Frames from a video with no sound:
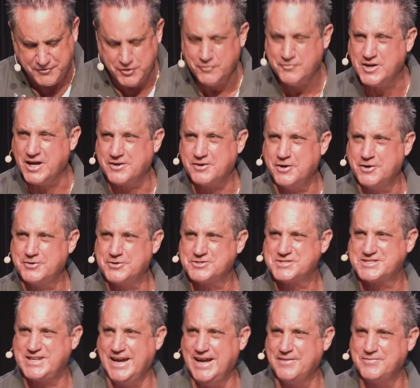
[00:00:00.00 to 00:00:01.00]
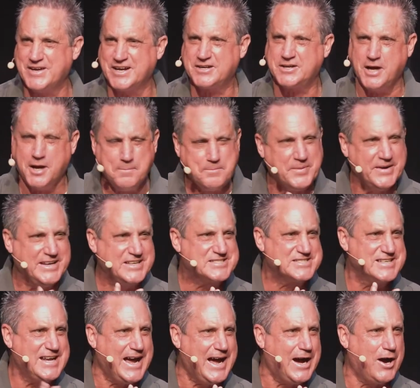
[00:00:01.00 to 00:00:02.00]
you've got to understand that companies
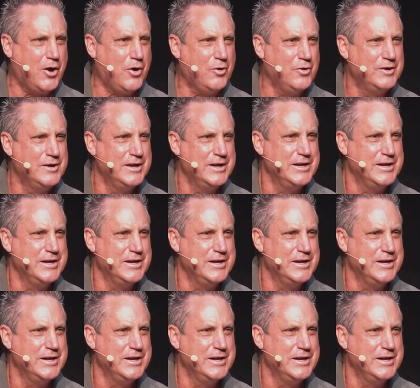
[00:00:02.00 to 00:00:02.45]
now